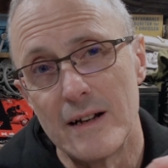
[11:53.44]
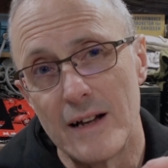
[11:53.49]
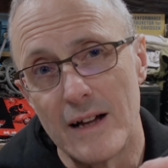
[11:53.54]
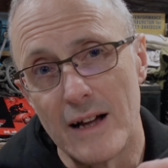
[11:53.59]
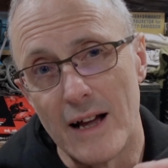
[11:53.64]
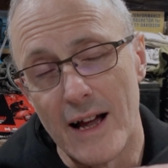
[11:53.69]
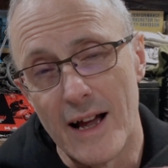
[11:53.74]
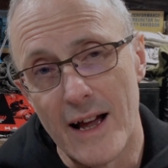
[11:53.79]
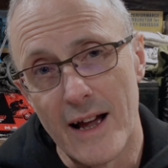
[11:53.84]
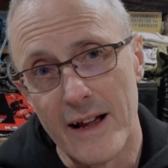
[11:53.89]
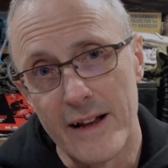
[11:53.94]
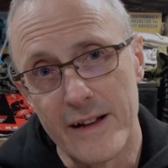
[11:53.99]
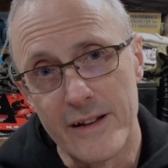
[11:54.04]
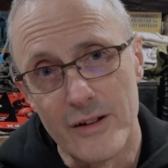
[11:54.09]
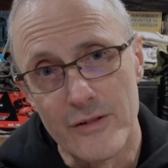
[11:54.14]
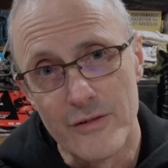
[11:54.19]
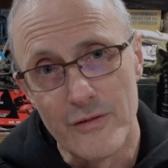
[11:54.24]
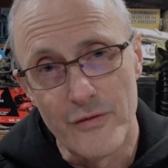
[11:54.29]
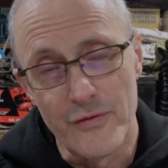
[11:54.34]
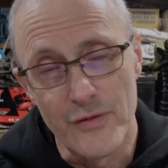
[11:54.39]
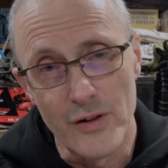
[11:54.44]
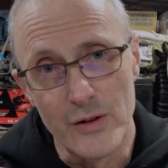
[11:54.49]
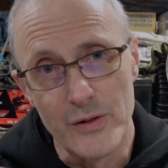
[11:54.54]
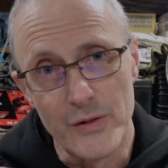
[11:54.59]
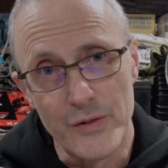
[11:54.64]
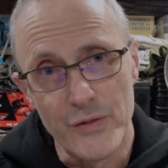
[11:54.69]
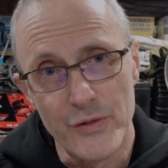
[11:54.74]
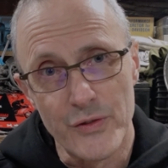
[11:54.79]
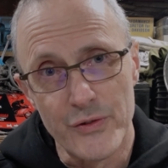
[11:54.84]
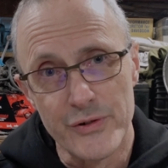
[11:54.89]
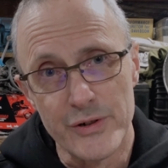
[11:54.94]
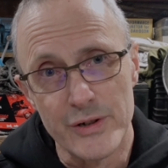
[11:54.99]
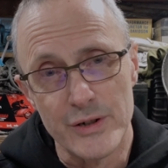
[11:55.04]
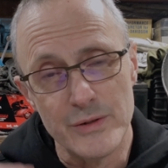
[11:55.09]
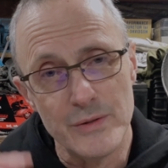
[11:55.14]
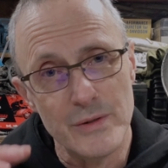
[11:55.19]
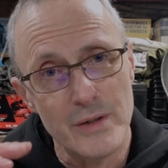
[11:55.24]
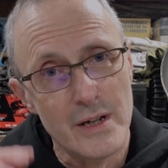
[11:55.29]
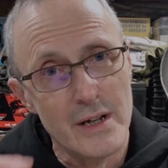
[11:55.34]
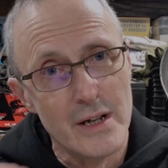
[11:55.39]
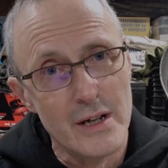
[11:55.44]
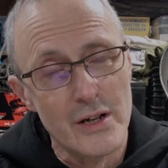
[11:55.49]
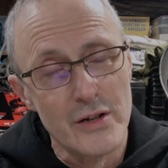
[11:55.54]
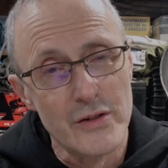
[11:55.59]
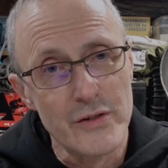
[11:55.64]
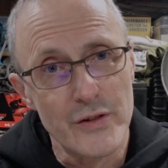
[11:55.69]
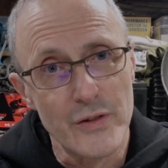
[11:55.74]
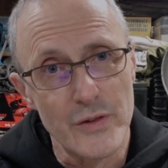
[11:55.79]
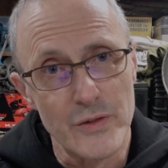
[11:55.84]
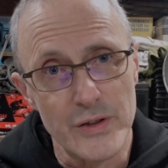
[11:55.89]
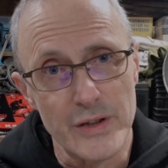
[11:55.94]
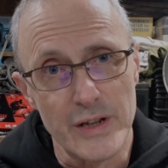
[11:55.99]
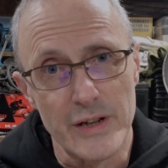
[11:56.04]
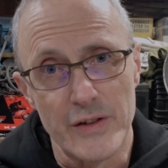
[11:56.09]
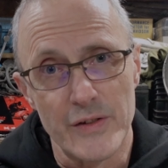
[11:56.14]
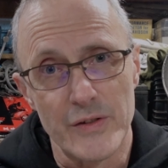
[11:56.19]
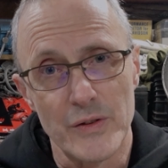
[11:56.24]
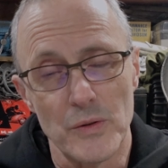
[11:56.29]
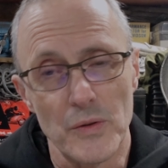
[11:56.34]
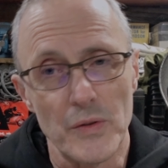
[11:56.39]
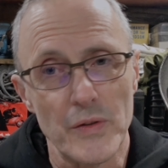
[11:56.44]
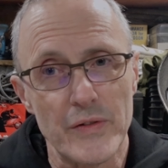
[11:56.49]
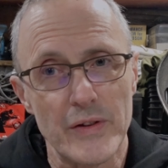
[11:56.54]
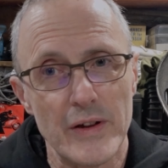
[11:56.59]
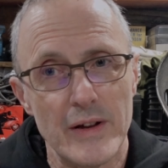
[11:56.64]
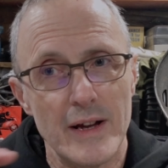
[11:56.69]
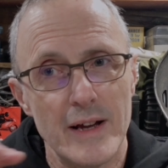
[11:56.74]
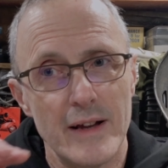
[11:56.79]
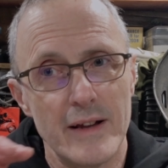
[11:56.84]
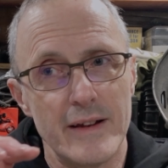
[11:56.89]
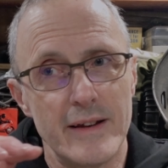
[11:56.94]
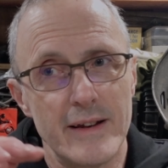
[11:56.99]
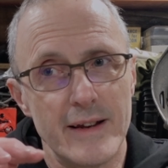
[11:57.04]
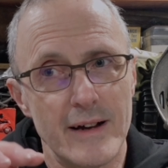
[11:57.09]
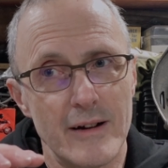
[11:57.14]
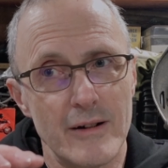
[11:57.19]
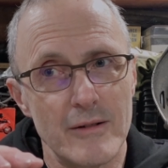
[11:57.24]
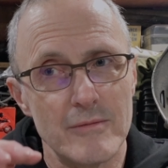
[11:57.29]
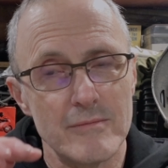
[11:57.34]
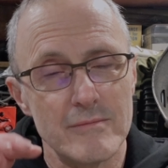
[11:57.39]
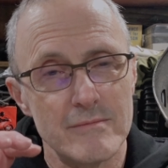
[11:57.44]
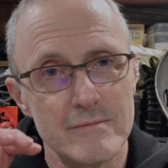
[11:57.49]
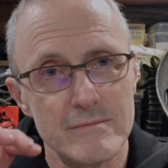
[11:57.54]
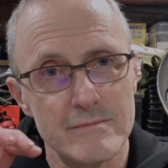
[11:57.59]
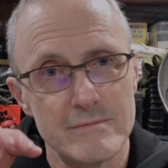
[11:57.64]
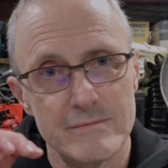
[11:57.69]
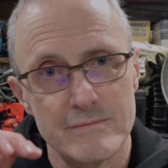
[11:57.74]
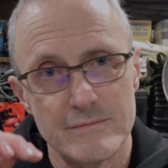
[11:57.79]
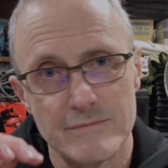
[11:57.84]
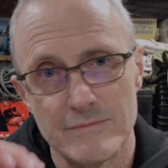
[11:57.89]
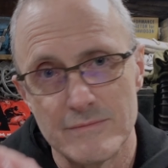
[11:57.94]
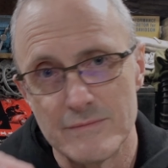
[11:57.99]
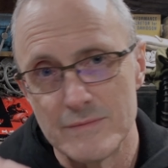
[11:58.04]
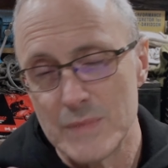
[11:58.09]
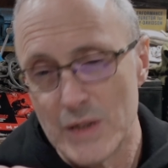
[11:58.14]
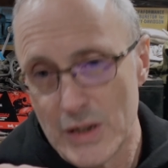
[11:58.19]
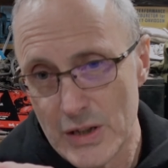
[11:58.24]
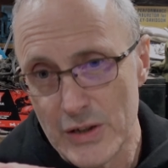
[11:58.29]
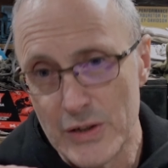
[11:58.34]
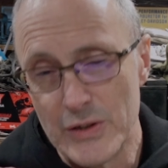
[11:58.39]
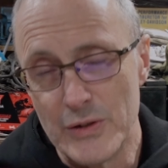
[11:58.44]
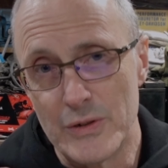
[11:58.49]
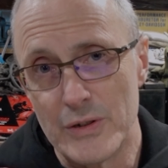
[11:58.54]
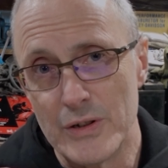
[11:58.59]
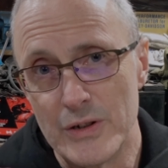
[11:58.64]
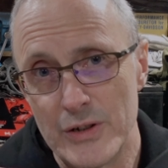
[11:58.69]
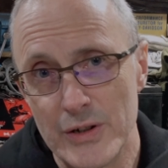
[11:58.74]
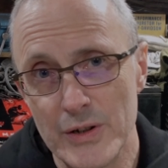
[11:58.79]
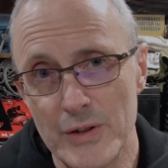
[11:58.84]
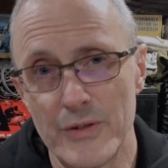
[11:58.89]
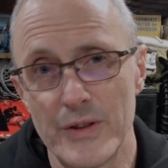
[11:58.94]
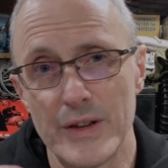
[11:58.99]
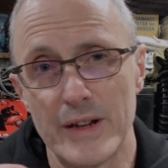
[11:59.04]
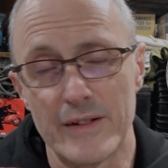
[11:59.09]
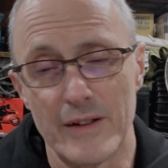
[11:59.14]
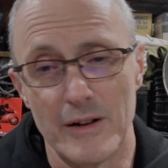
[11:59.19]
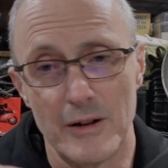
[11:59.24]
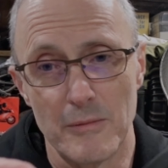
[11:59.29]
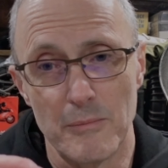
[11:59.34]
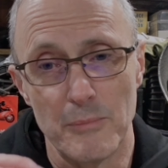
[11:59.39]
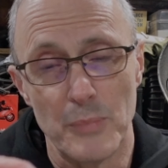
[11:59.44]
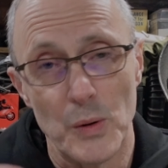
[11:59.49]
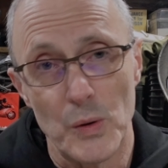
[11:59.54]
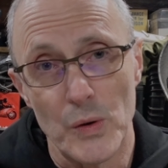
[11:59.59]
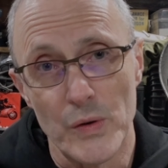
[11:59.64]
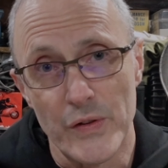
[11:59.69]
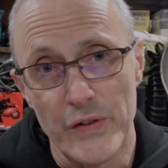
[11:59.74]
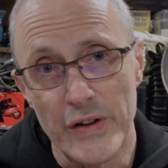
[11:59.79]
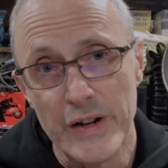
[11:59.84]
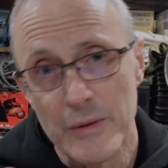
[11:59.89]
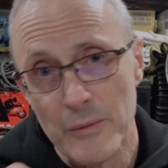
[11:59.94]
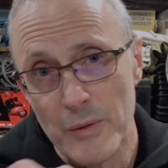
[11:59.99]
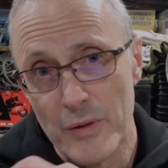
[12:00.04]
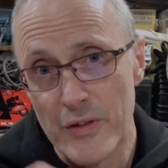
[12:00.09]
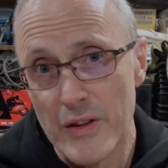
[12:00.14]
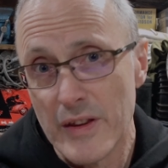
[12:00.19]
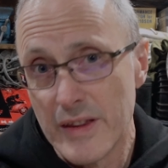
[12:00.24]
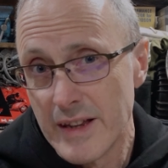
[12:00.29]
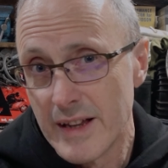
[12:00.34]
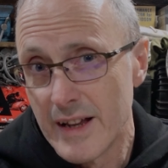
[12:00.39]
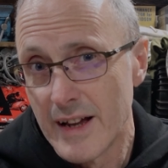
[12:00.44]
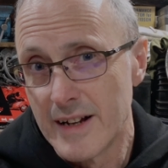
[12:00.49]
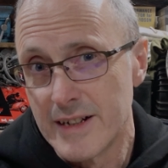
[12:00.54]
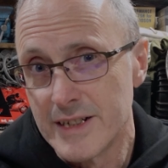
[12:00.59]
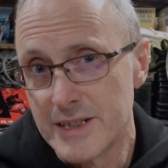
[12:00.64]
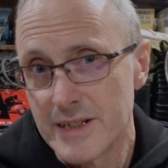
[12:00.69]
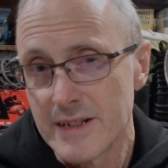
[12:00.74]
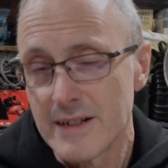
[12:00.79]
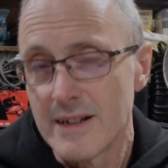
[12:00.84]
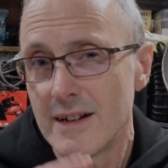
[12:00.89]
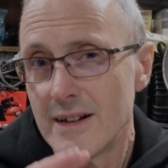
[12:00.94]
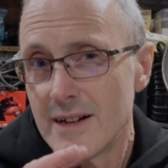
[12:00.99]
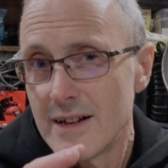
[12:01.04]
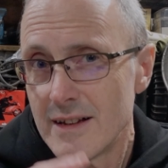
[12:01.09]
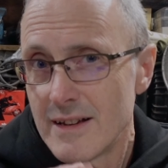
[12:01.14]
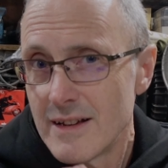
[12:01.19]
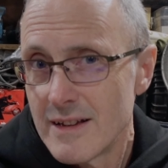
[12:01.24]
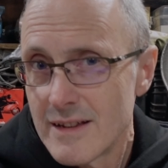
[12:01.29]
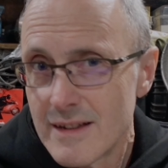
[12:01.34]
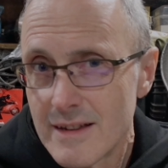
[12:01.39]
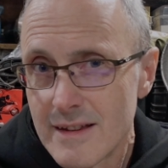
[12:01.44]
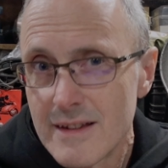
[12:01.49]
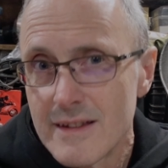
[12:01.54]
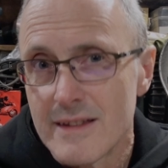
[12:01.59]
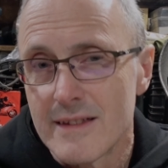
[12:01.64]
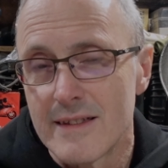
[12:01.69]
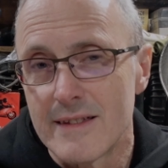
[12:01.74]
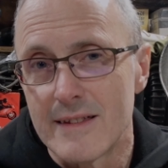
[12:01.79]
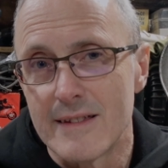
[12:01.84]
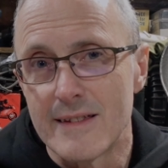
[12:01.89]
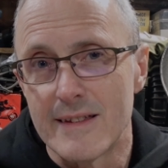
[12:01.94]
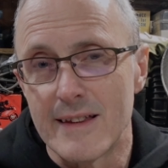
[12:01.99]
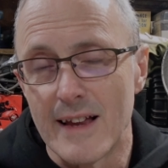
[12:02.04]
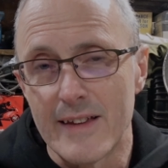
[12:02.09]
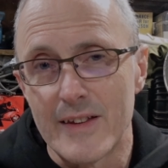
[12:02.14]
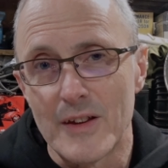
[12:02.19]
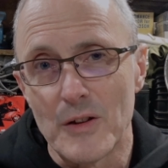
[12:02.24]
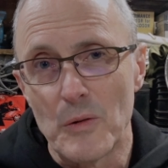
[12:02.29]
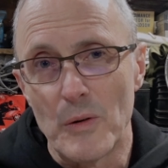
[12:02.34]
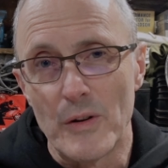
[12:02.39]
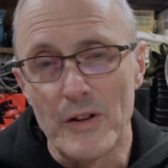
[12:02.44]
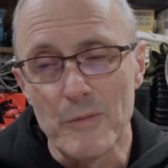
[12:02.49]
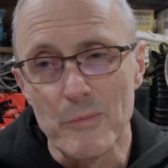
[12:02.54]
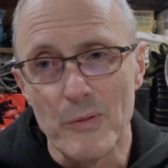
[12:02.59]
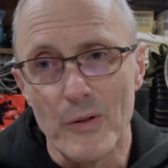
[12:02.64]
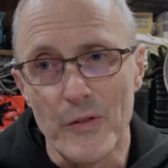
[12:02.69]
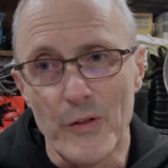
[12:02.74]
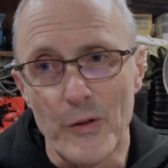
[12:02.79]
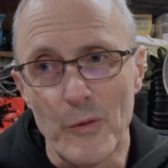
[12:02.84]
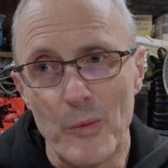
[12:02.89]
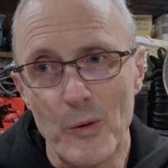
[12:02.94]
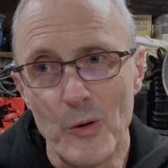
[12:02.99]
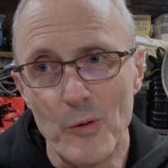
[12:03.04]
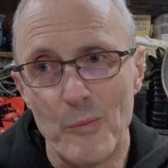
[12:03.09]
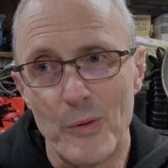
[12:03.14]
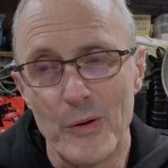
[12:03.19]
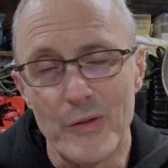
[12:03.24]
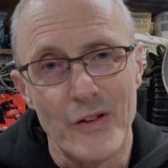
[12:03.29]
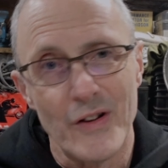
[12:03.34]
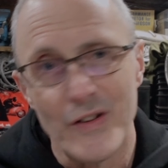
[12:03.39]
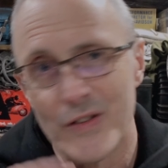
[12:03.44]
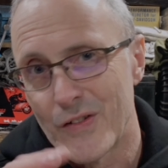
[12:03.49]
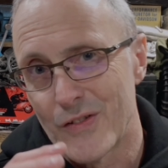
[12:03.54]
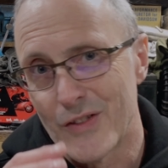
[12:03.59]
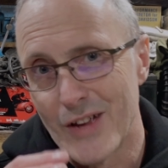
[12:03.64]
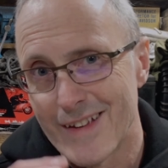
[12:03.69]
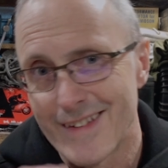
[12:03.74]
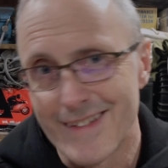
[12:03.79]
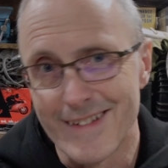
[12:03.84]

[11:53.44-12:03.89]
and flows through to the exhaust. Now you can do things like porting within the engine. That's always possible, but that's a